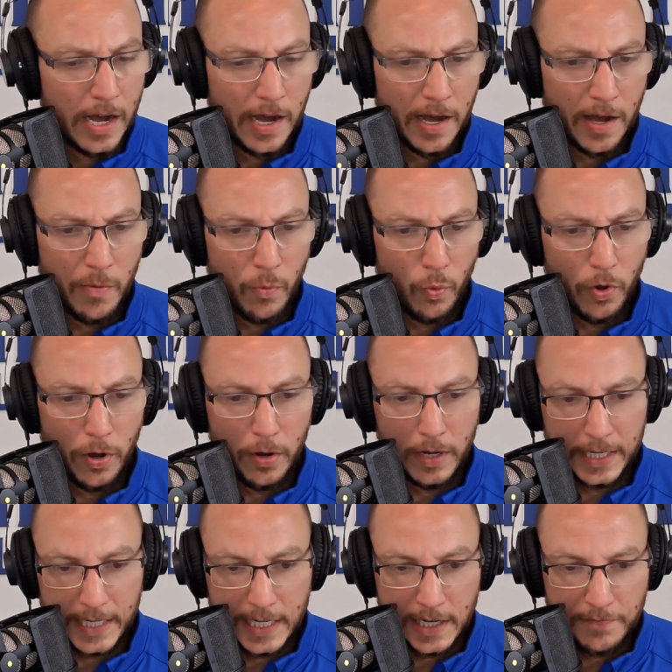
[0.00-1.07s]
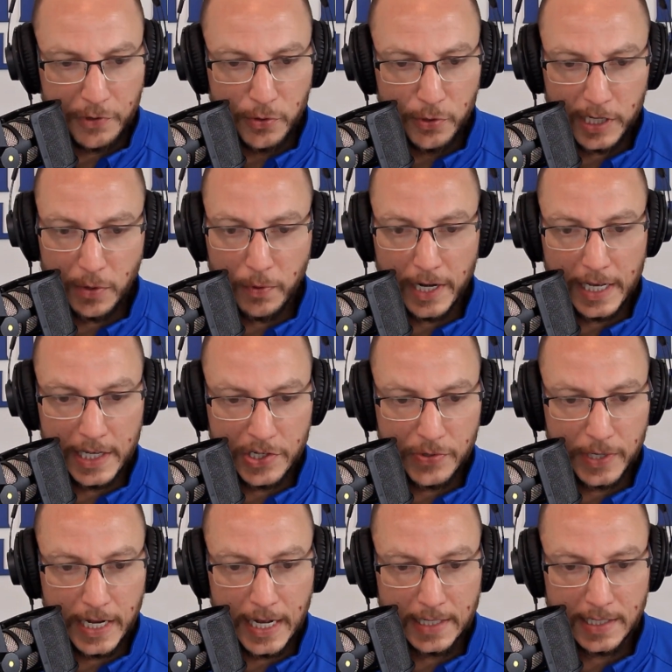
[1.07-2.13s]
Well, again, if you look at what
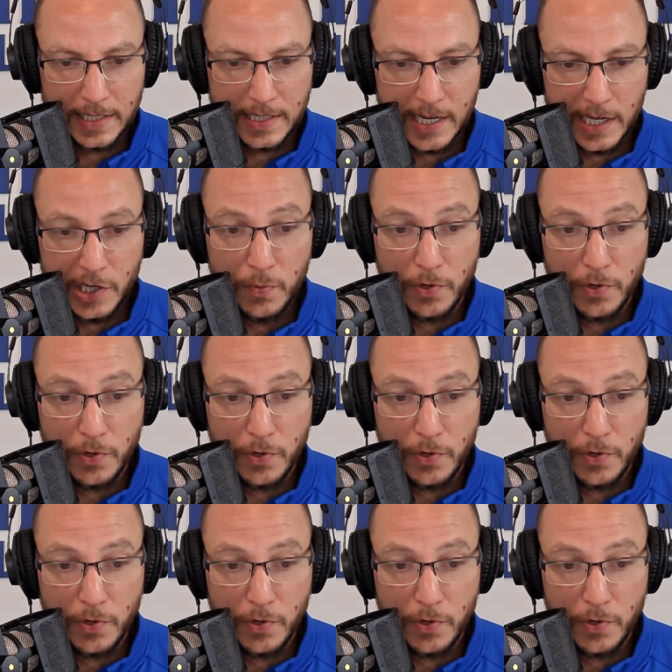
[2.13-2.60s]
history has to say,